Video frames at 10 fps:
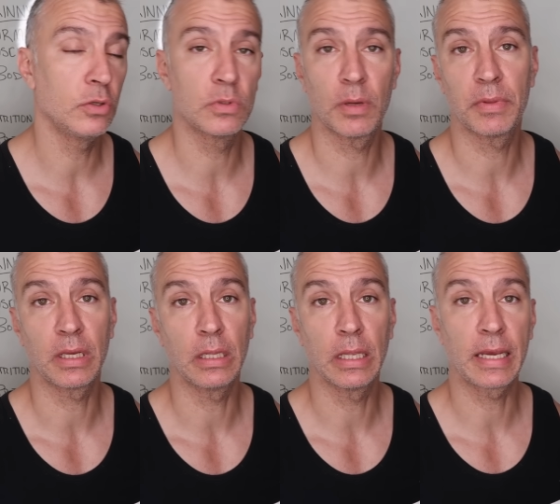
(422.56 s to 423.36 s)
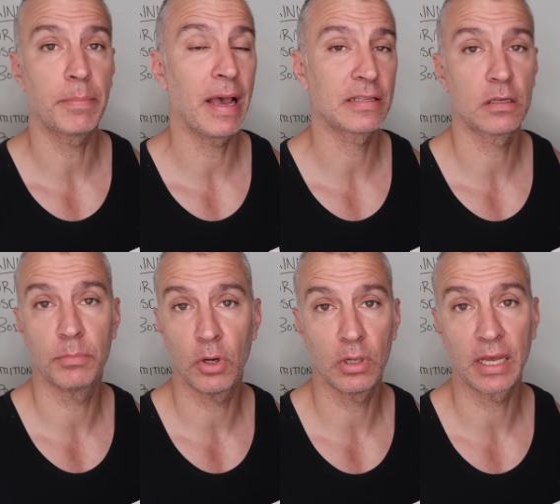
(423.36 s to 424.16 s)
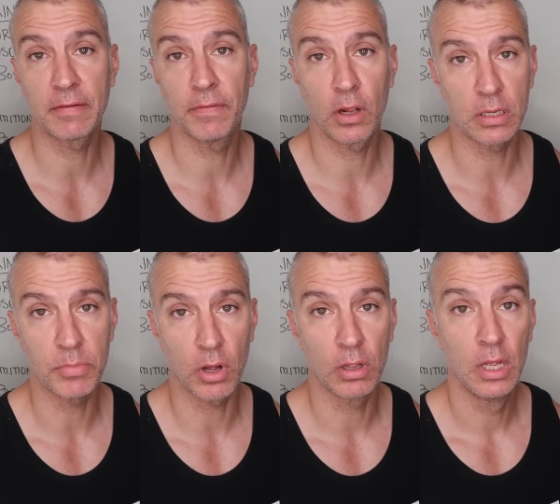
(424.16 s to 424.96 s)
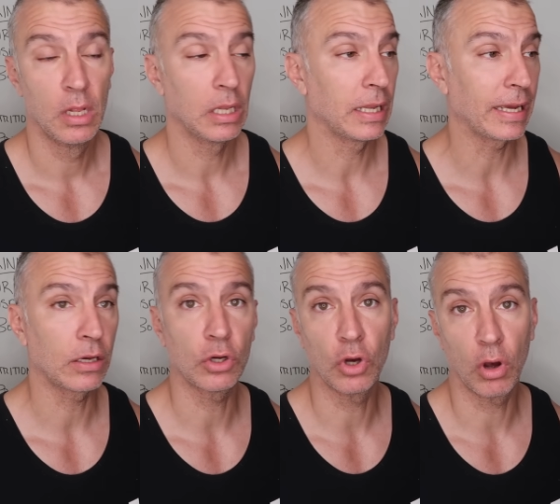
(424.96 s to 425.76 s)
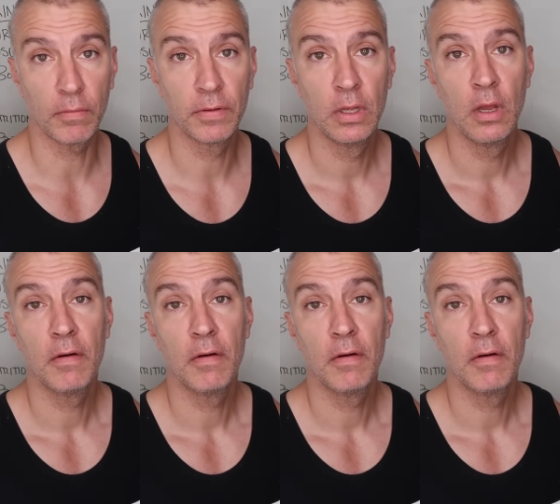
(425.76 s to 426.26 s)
to do something like basketball, like volleyball, like golf,